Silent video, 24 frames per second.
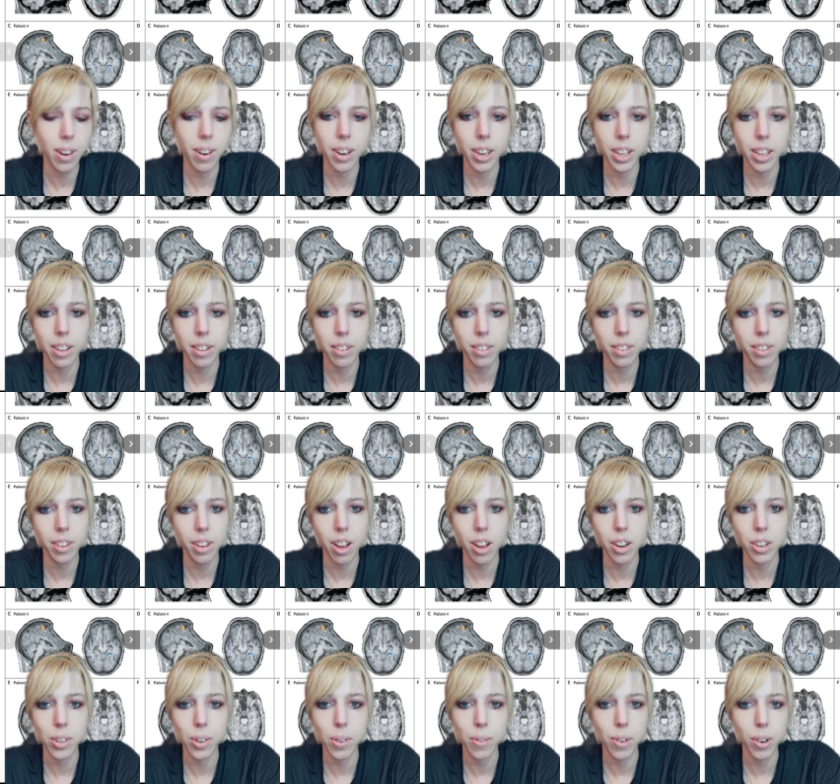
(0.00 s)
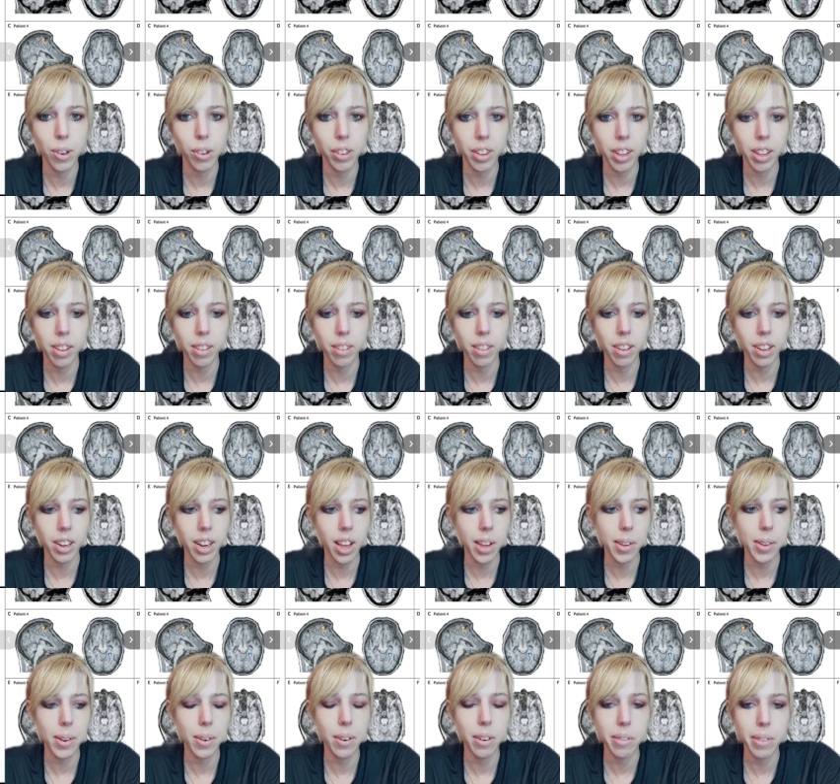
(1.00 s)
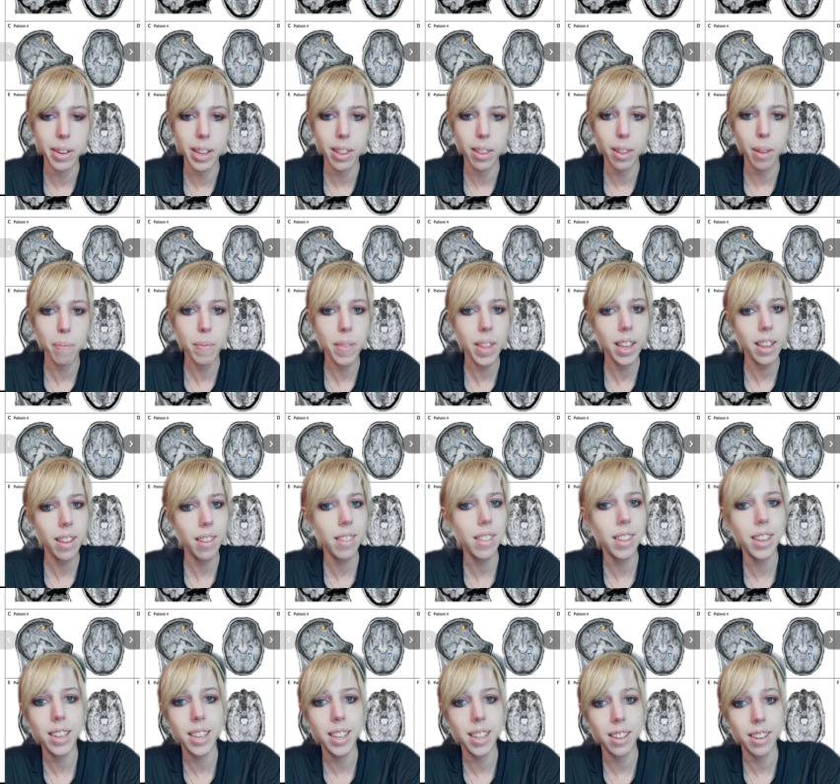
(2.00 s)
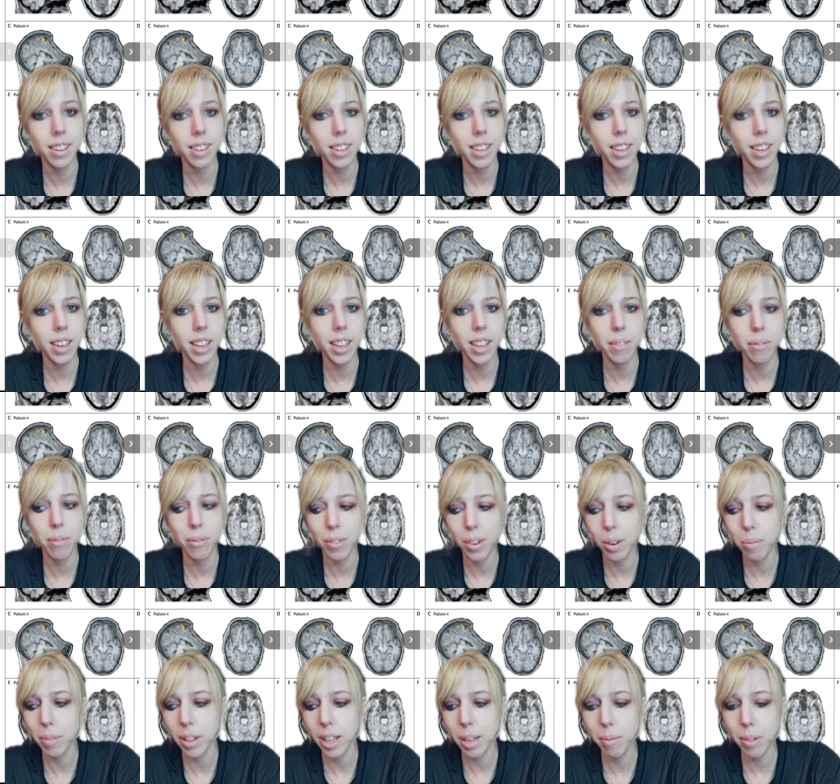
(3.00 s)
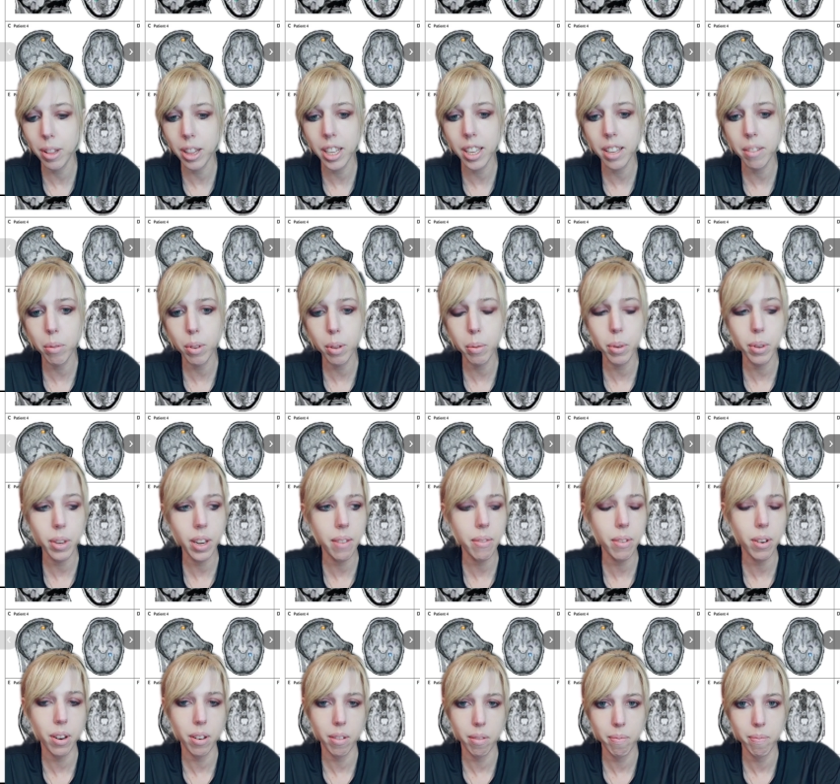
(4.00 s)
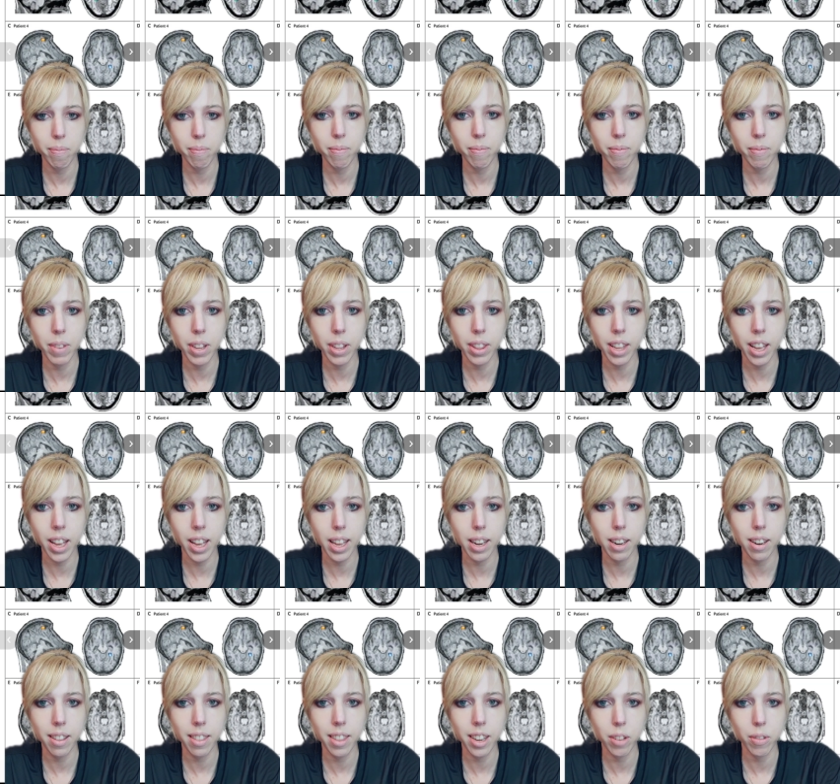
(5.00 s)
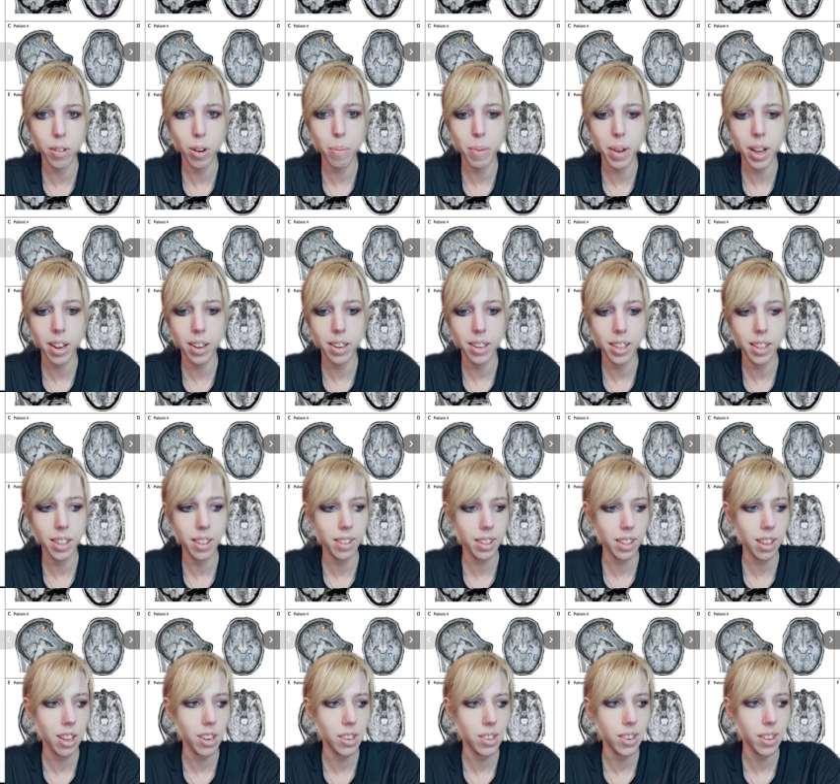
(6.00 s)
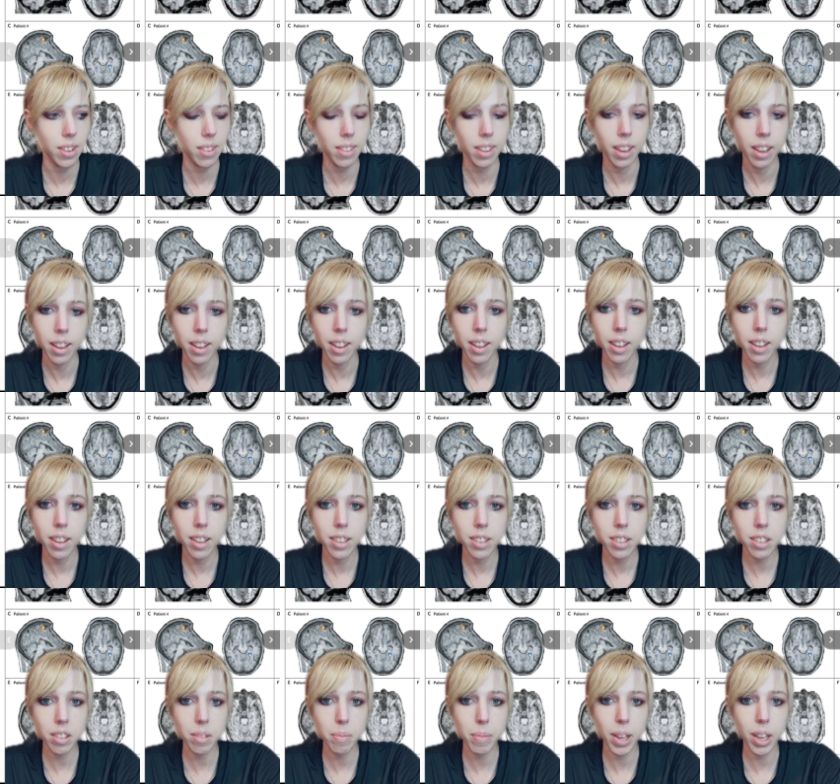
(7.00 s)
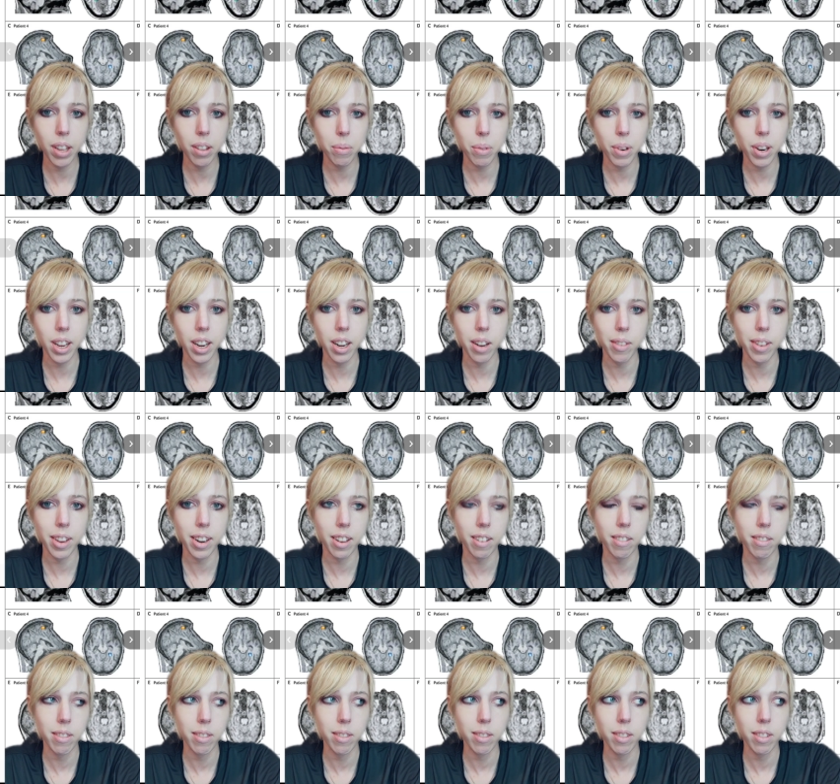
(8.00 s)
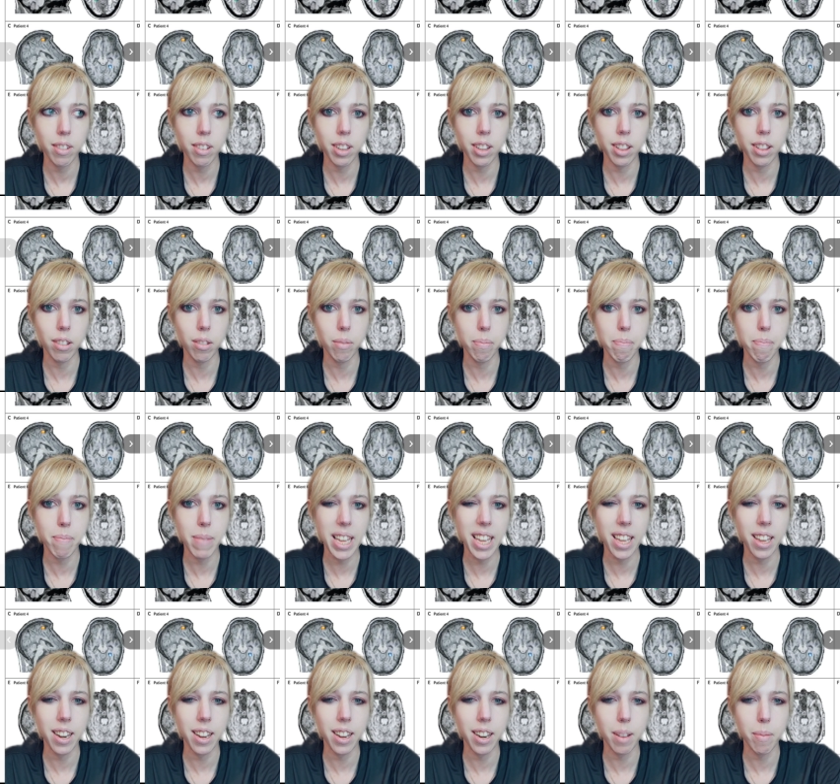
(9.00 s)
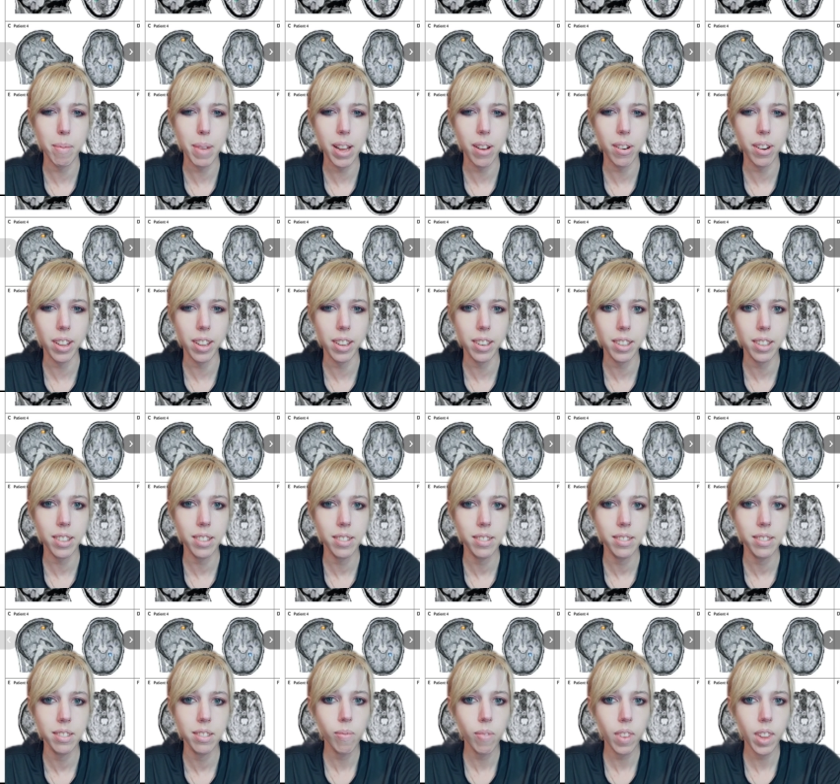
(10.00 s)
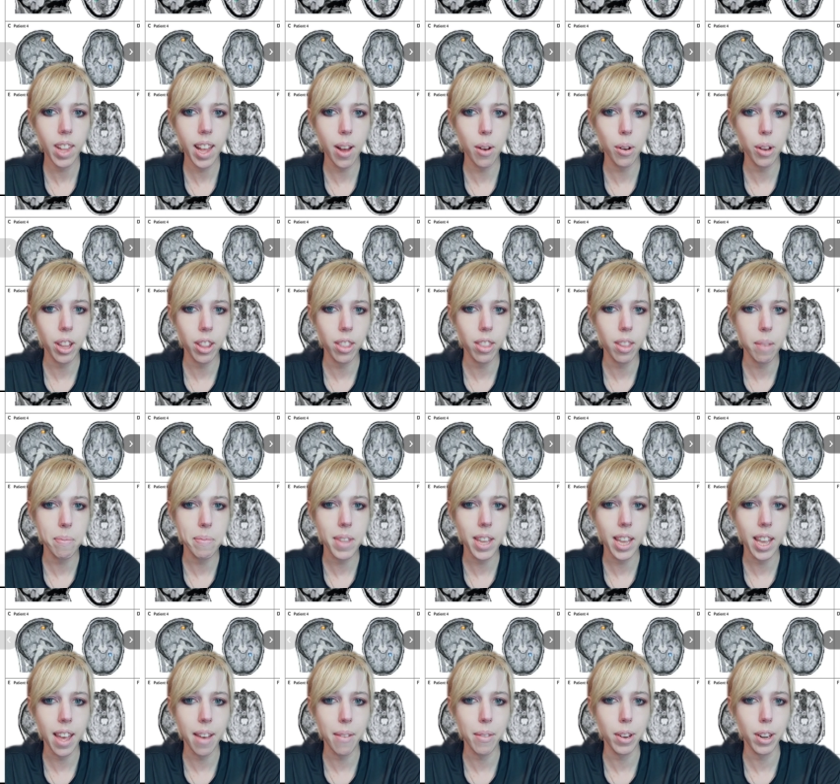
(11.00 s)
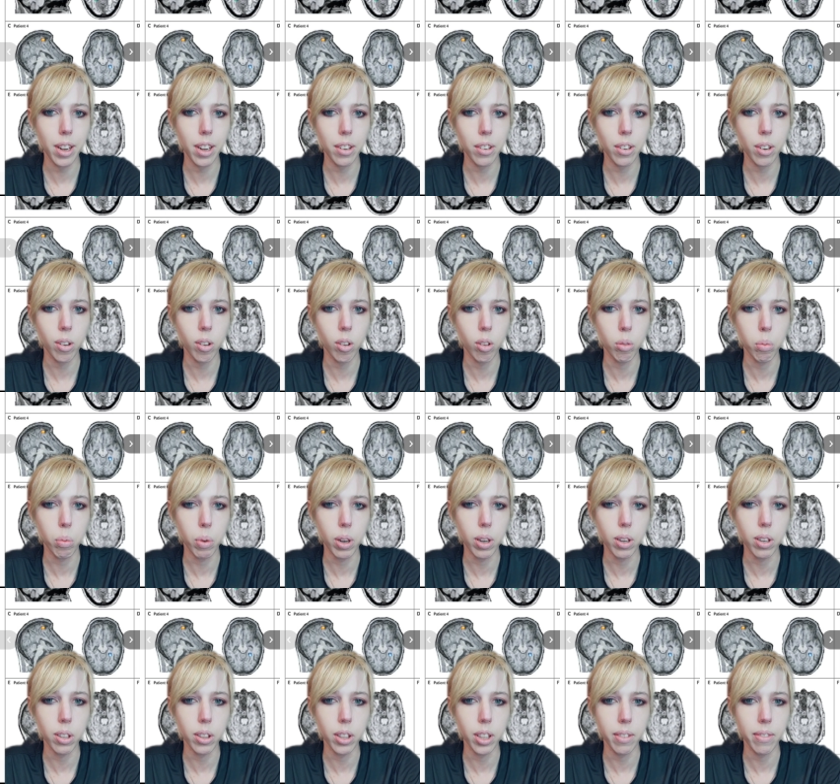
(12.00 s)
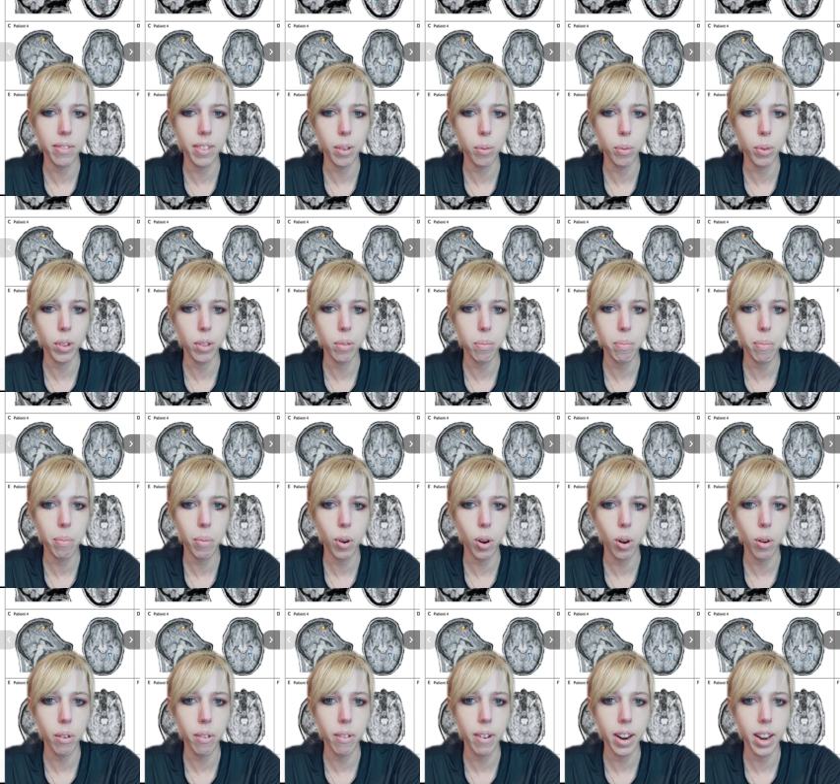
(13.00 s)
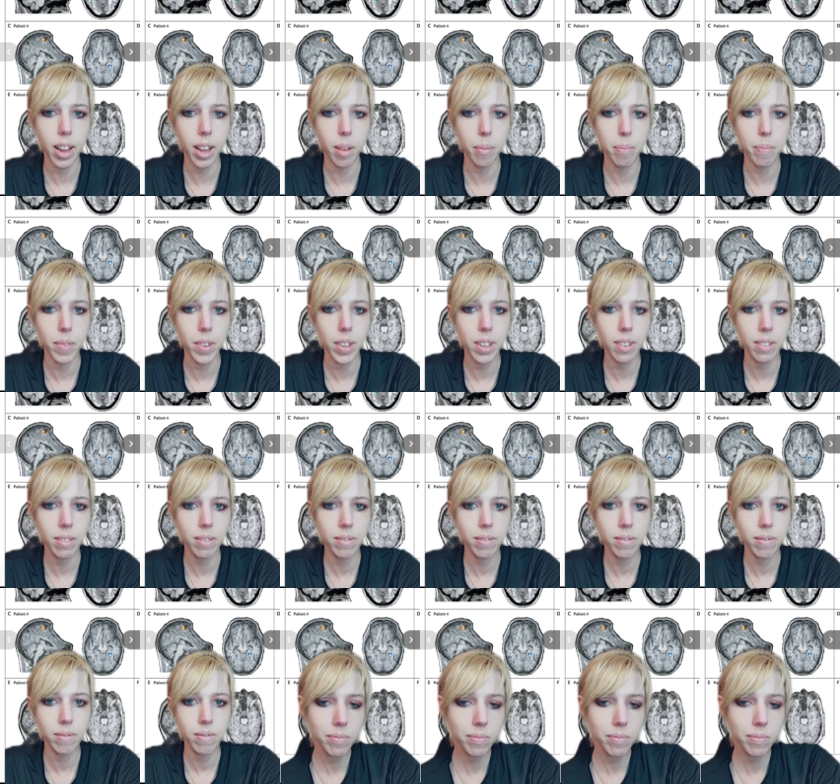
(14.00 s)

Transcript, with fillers: serious controversies on how you define something as sentient, and I firmly believe we will never decide that a robot is conscious just because we're kind of, you know, a little bigoted about it. How can something have an internal world if it was programmed?